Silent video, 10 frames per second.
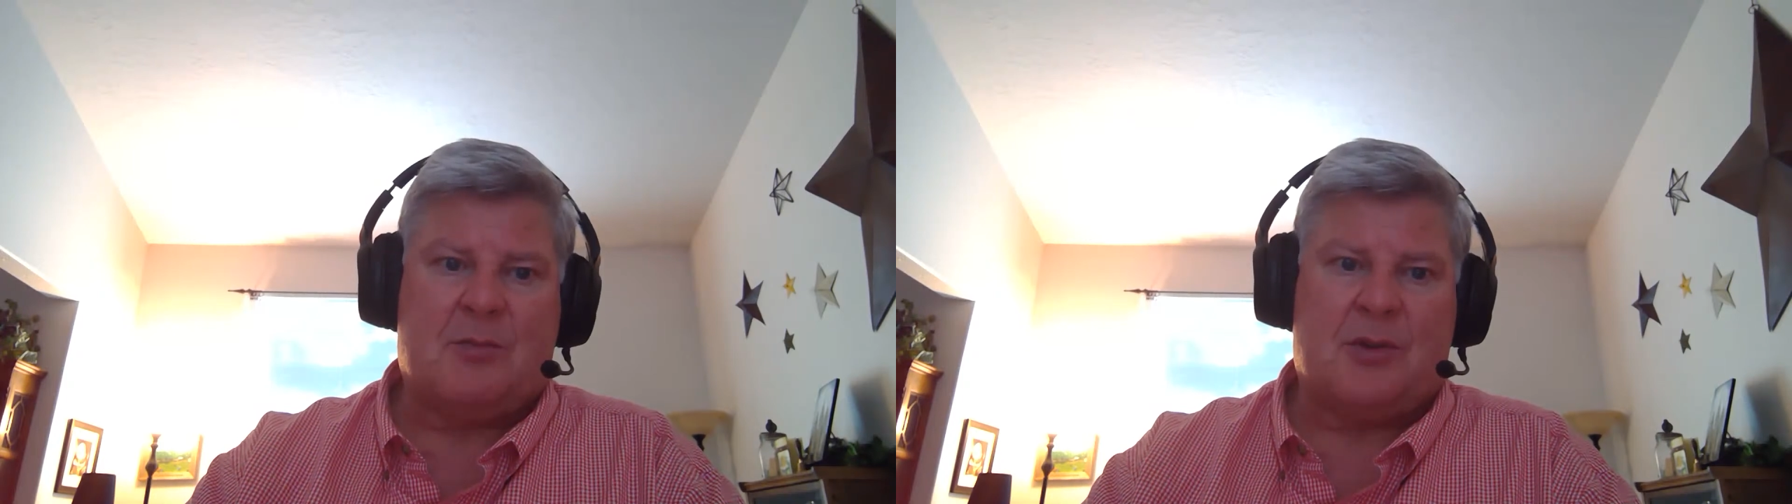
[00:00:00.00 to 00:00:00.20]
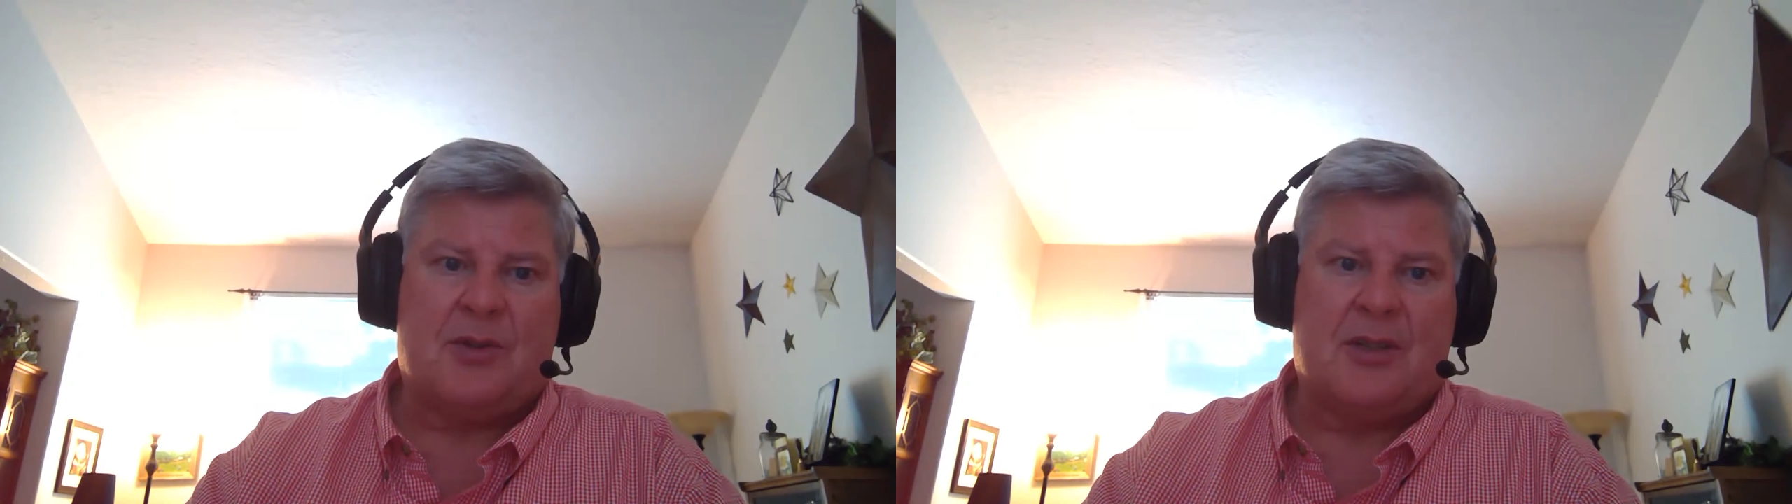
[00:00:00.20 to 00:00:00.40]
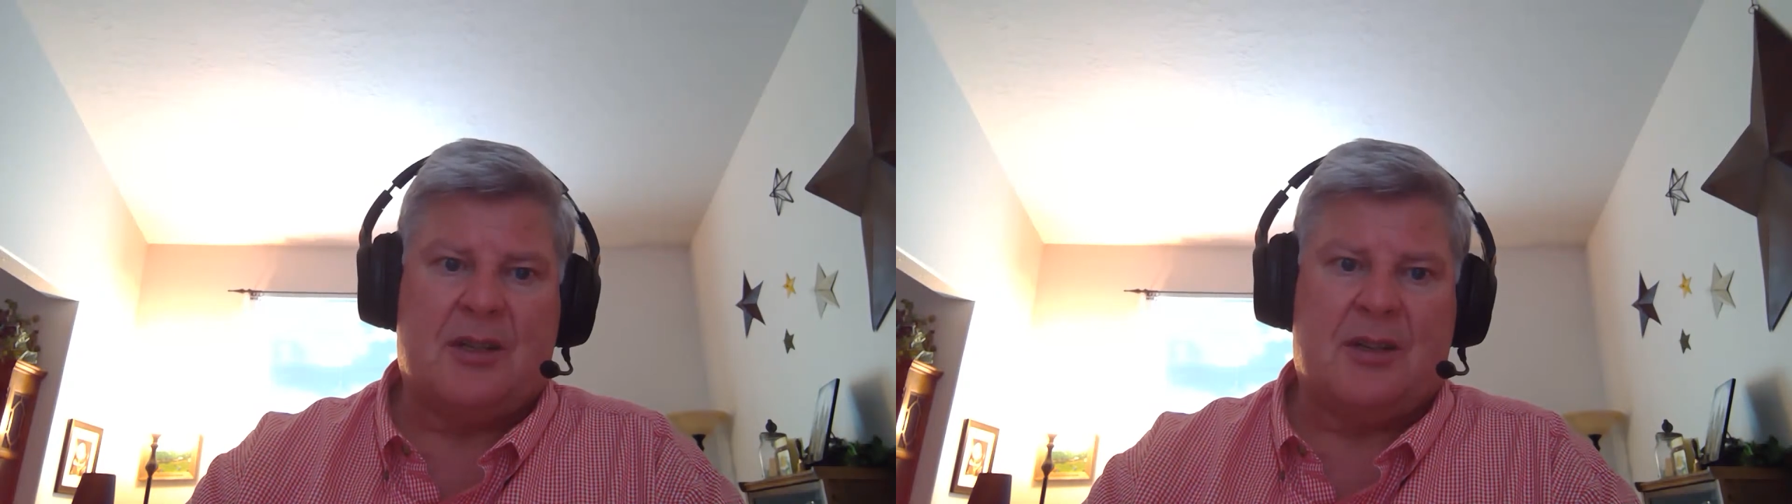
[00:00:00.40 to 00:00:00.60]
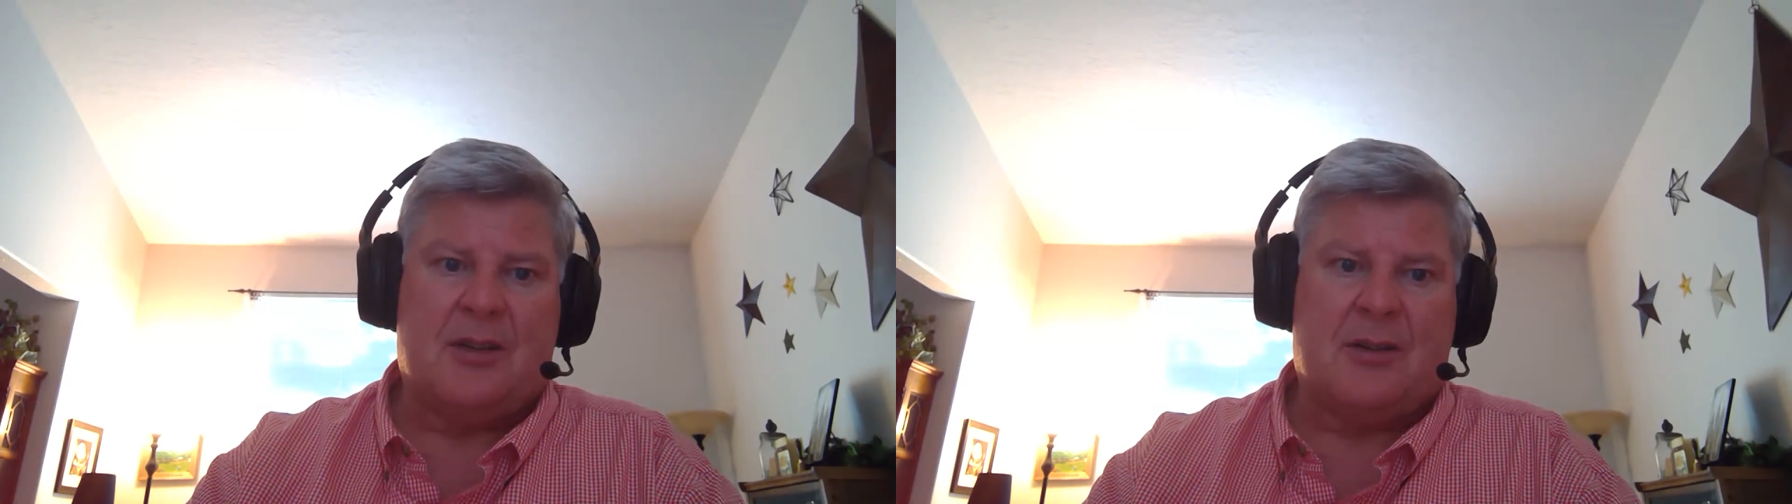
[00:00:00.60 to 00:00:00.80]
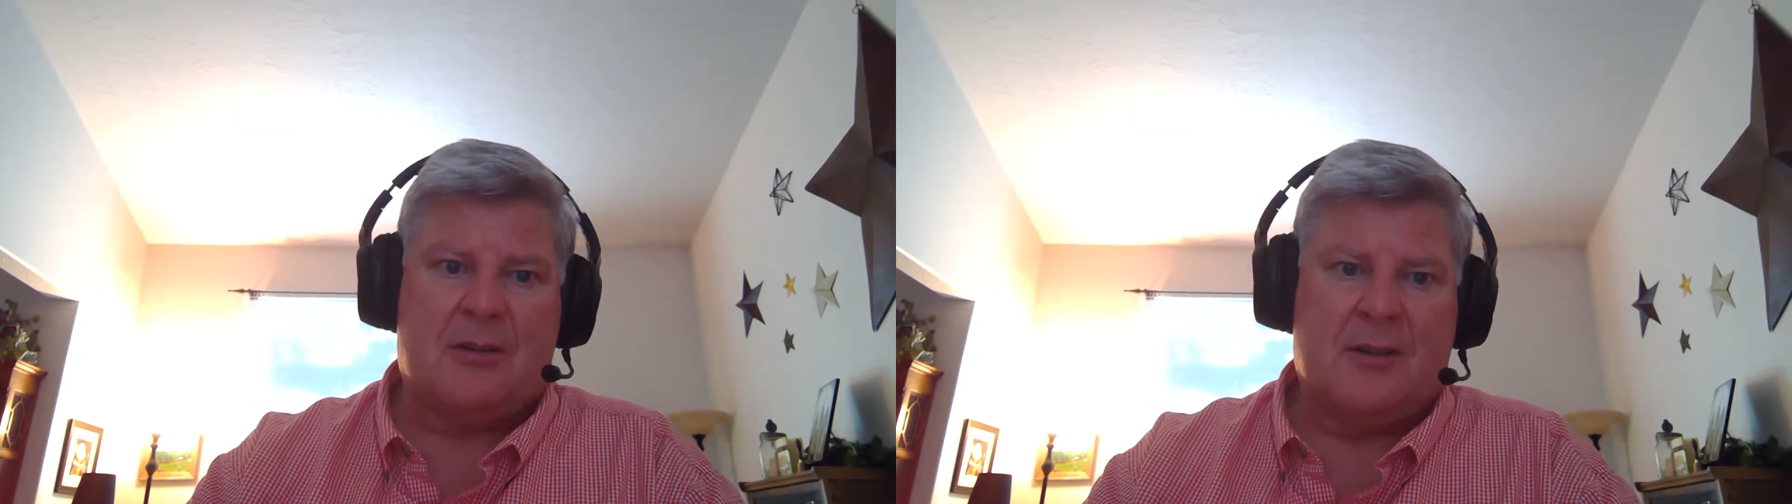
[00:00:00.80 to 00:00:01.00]
person and
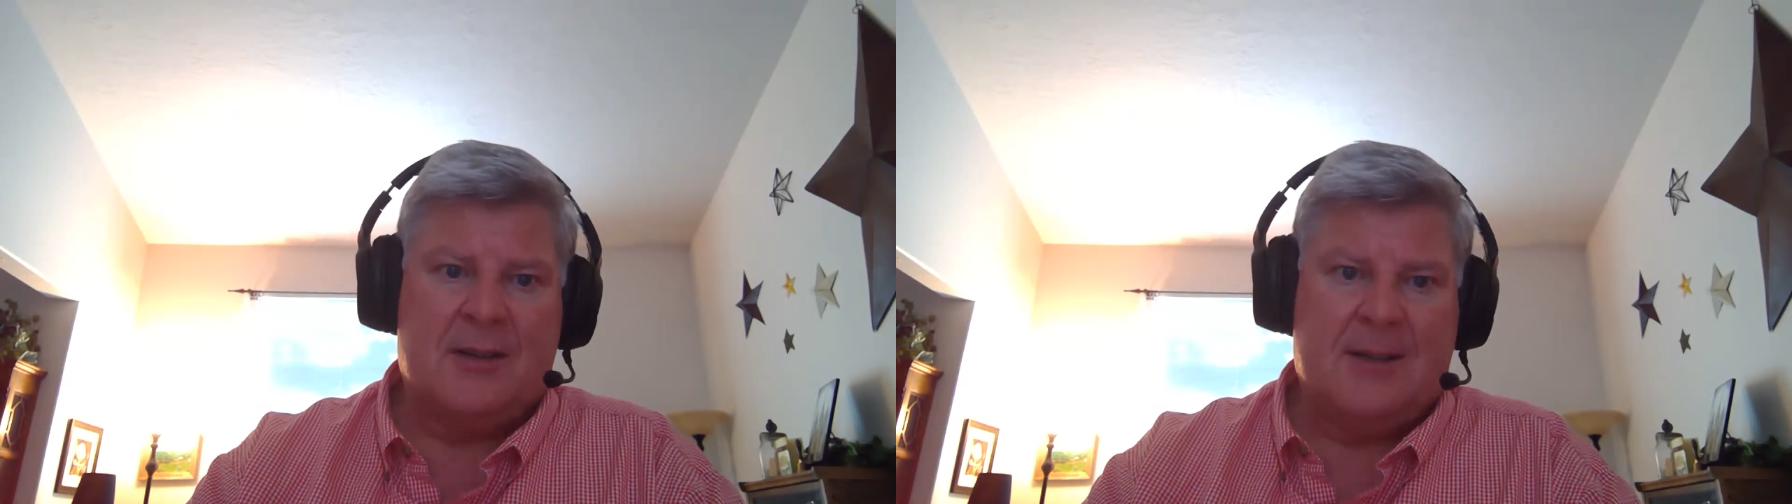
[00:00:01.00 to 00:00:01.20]
they're